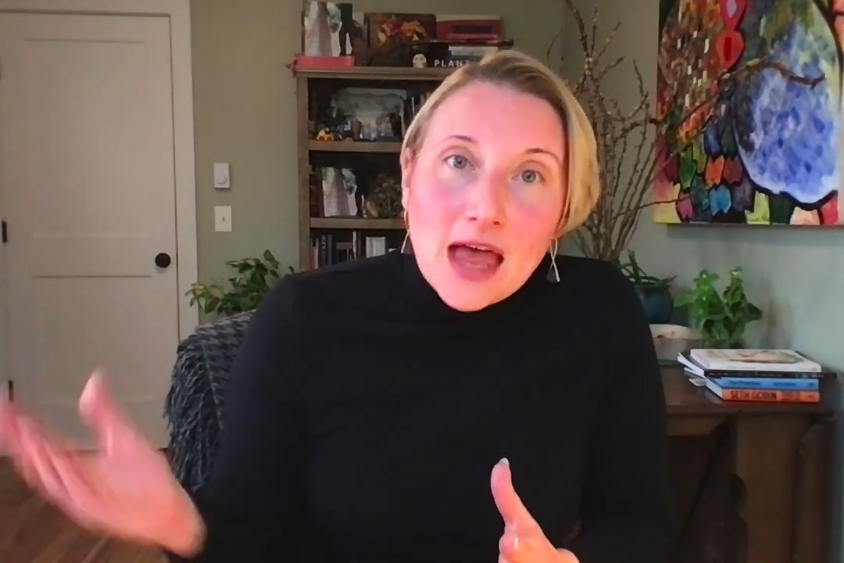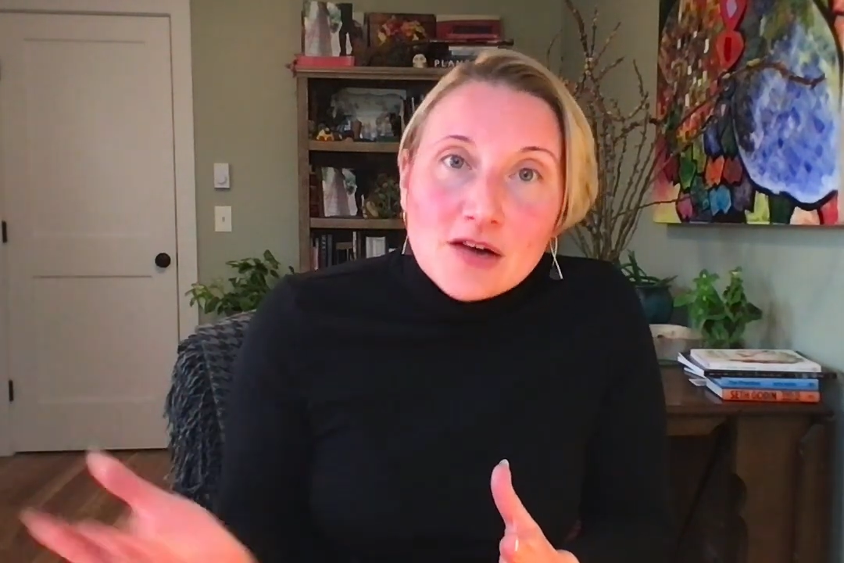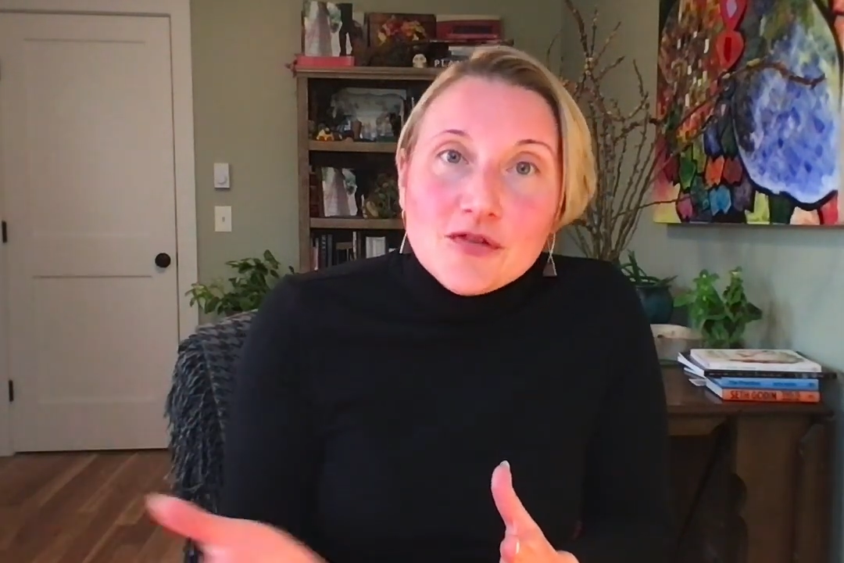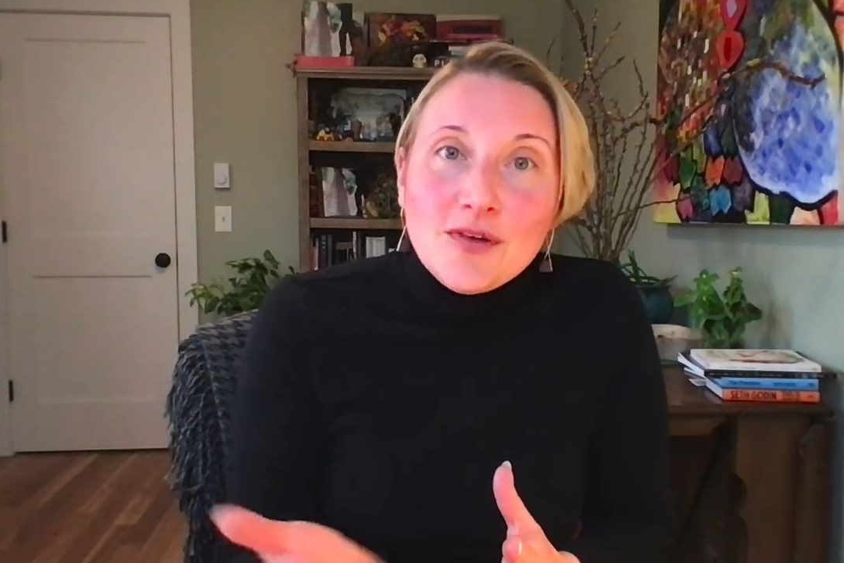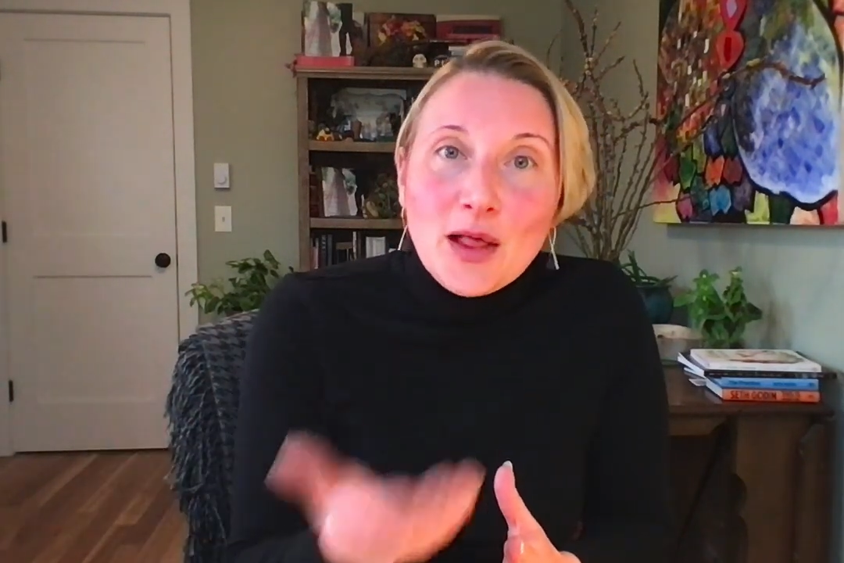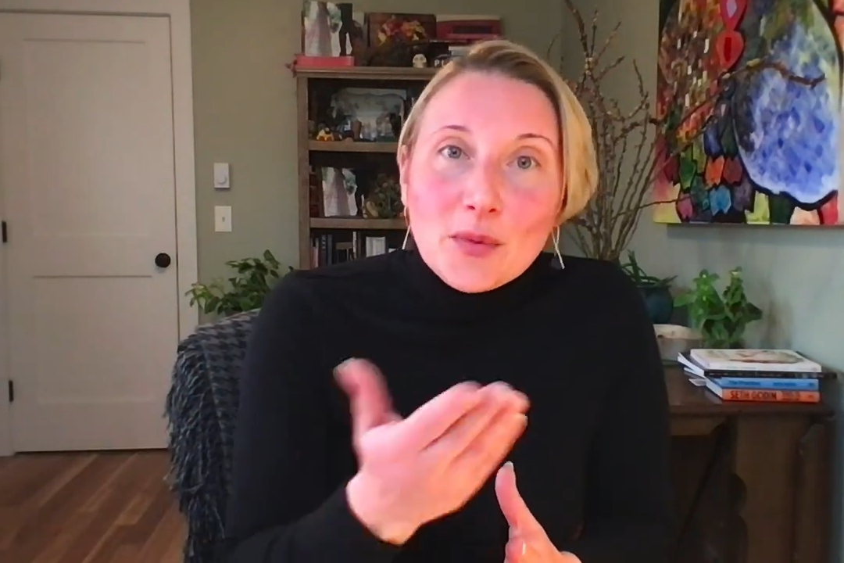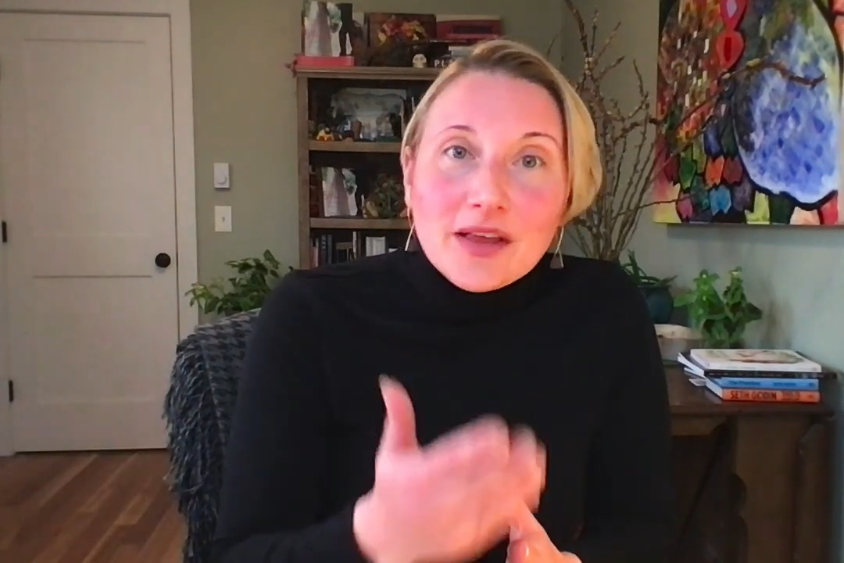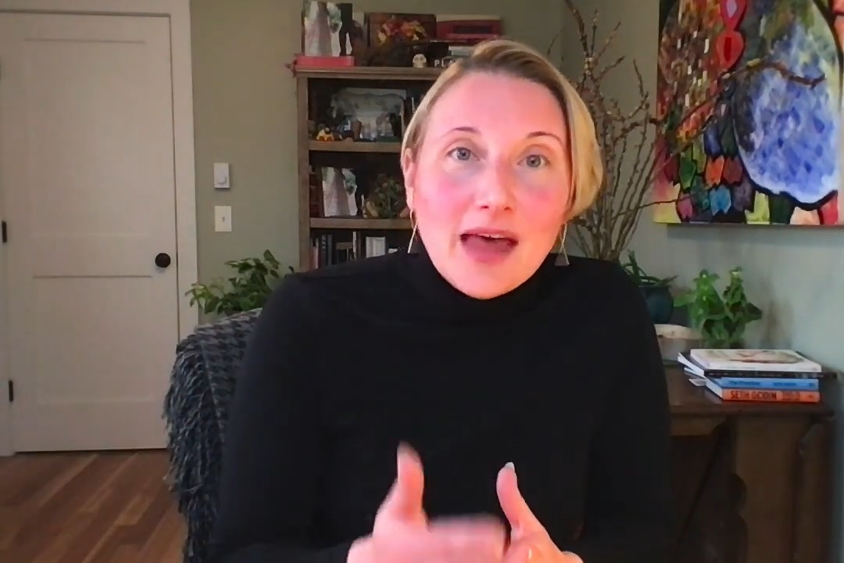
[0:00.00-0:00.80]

and following